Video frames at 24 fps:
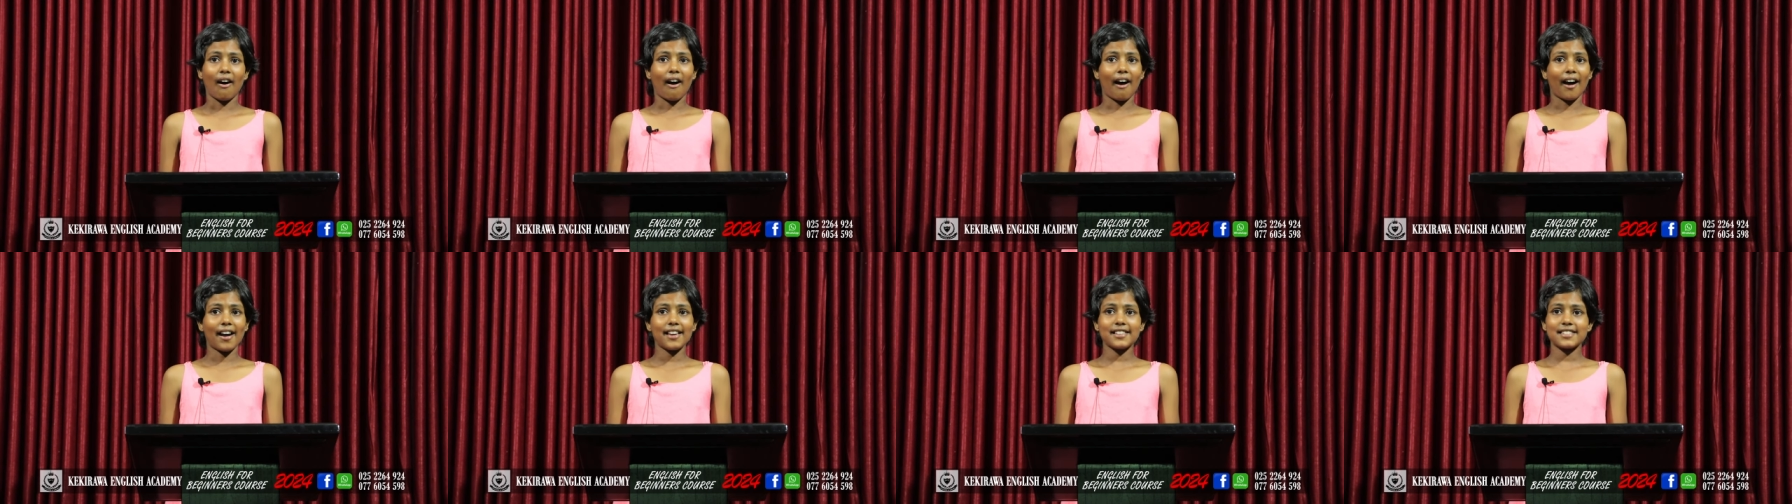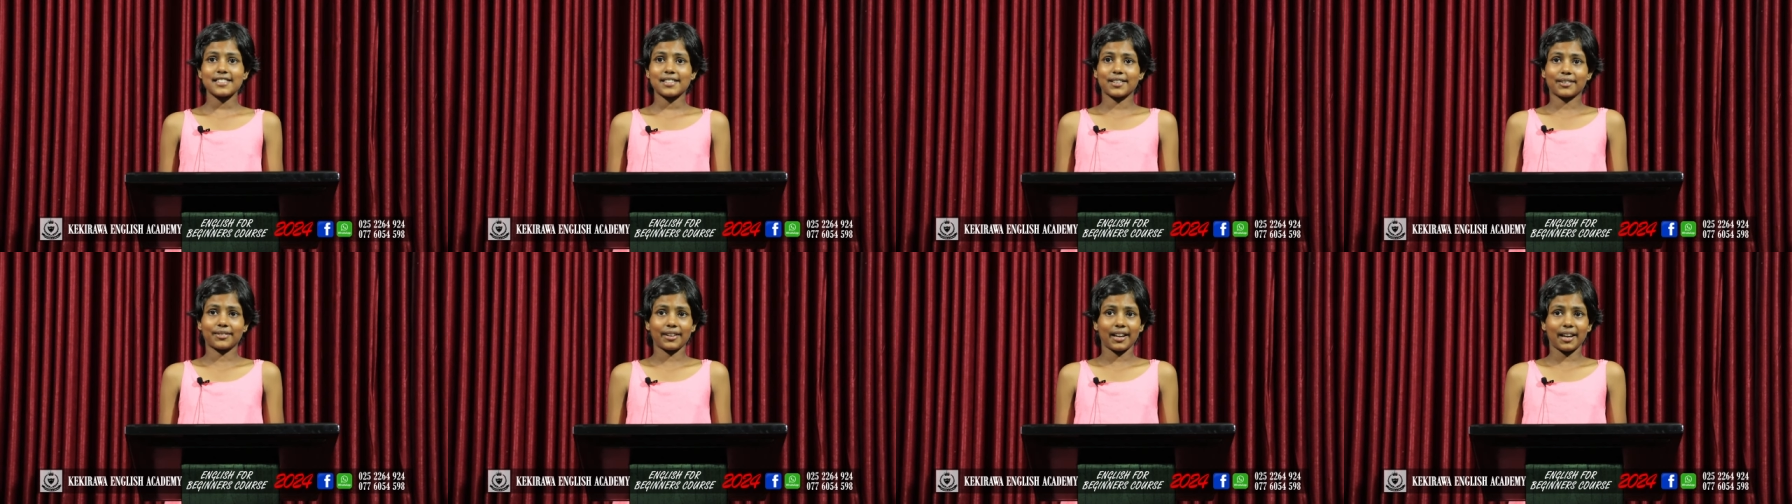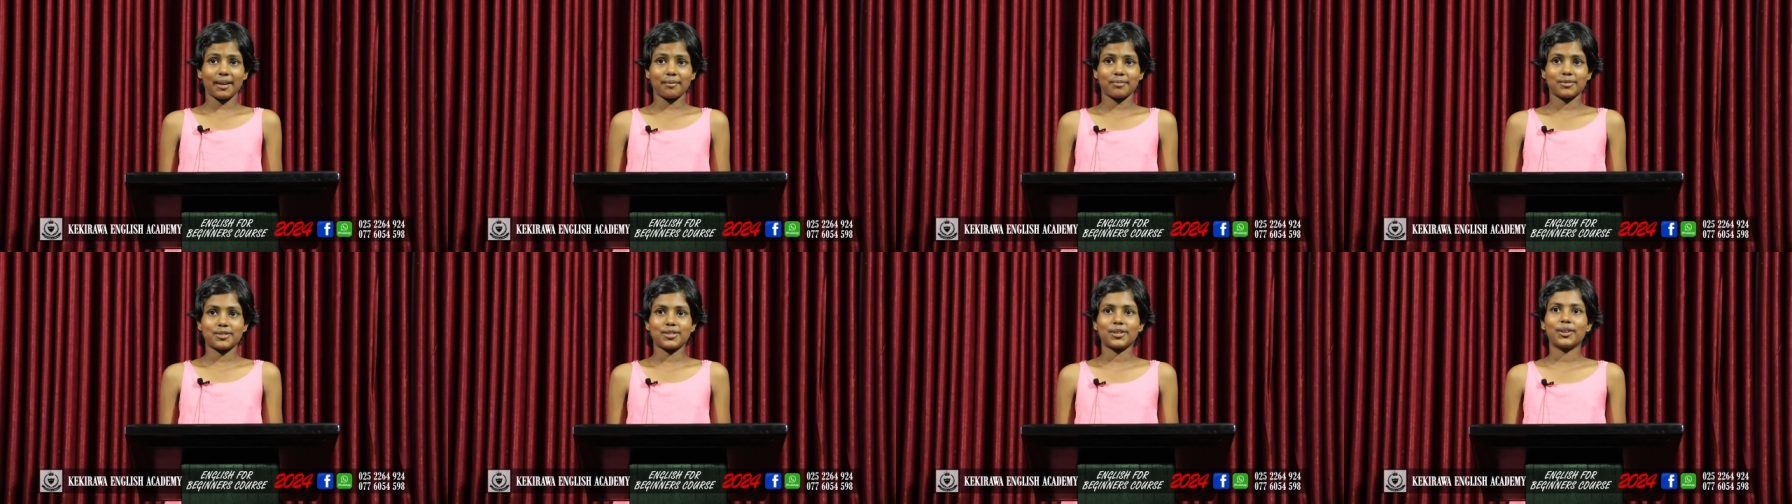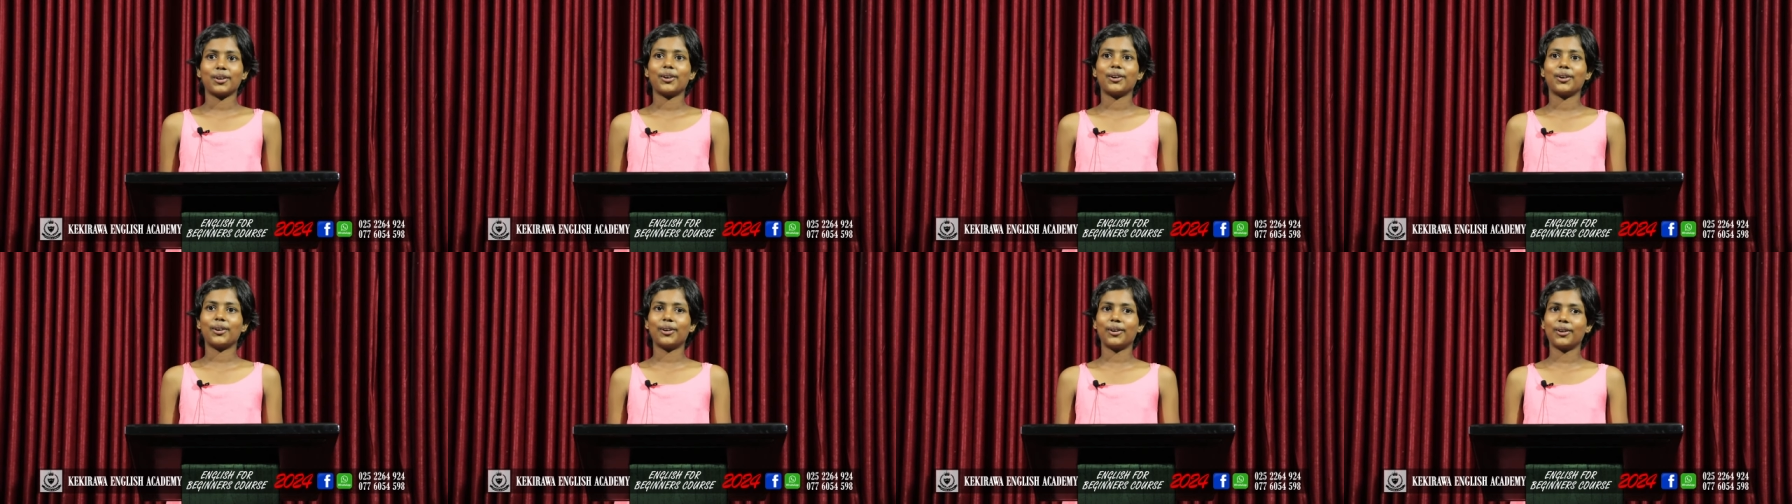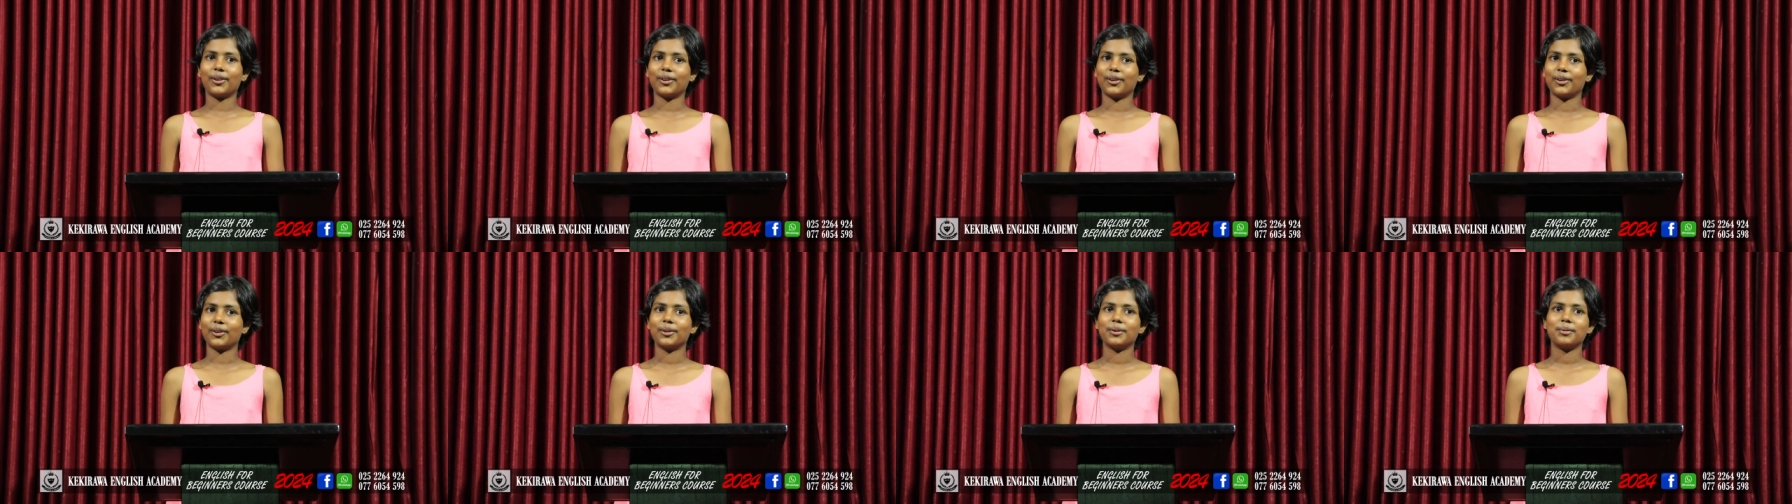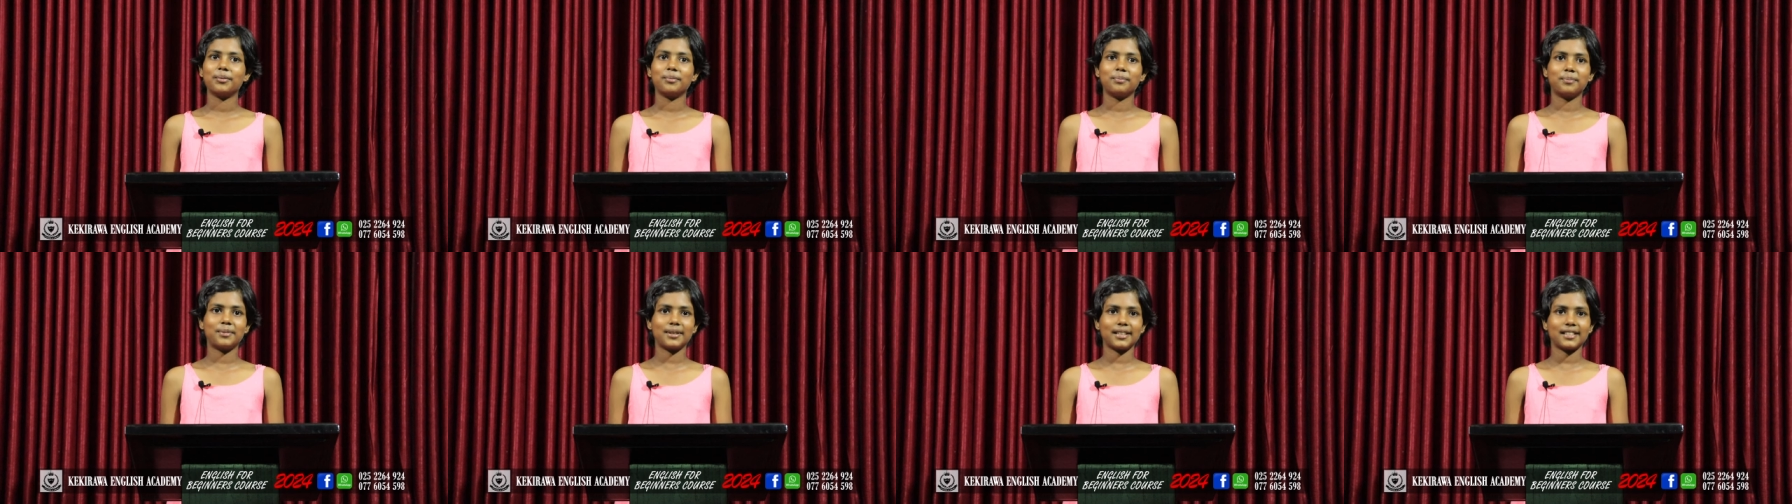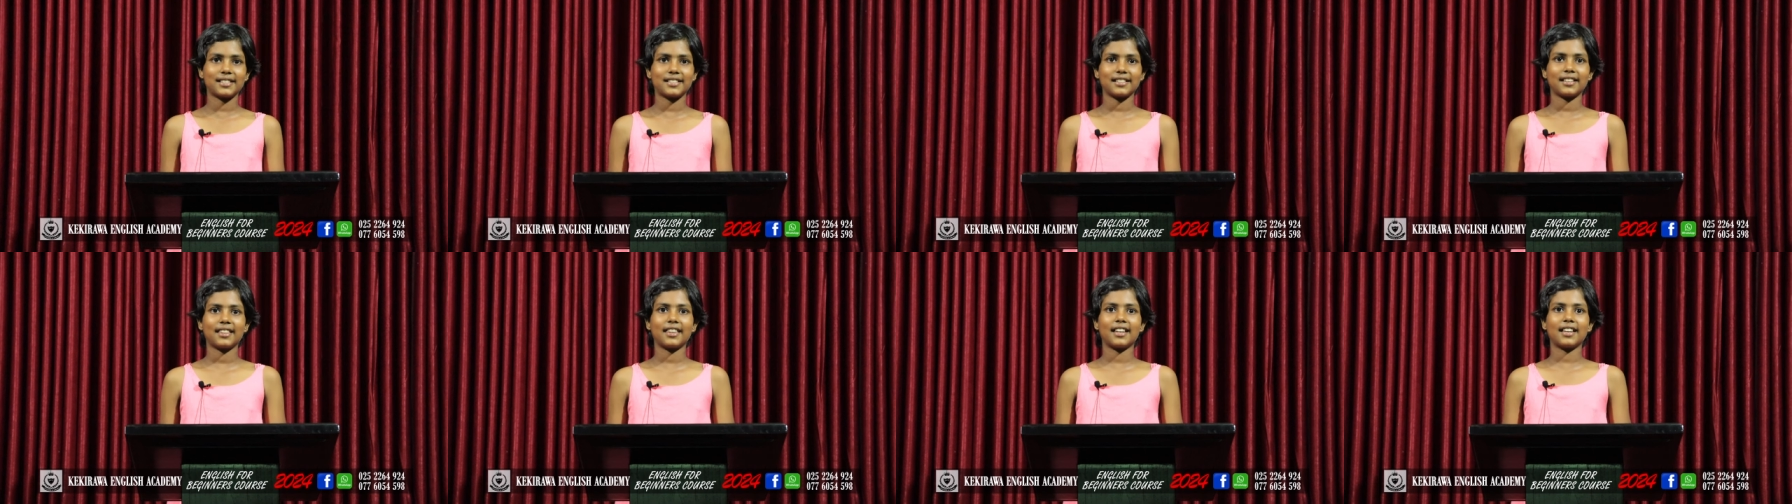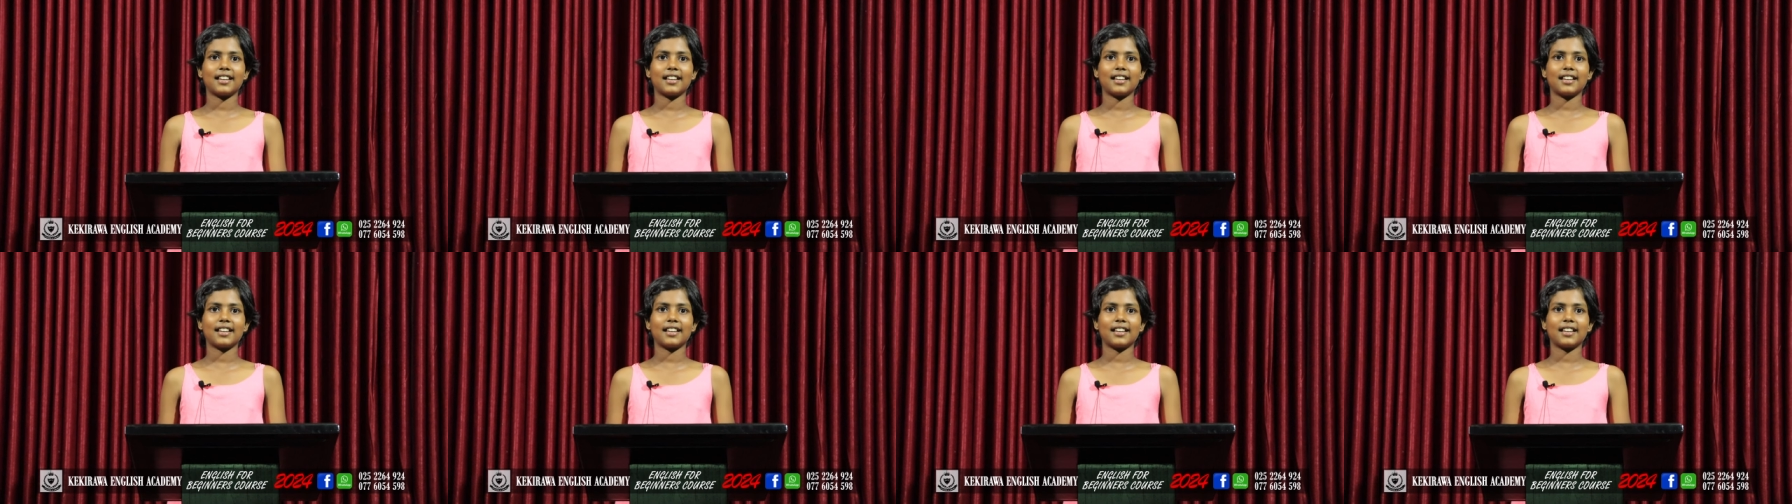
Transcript: I screamed, Oh, but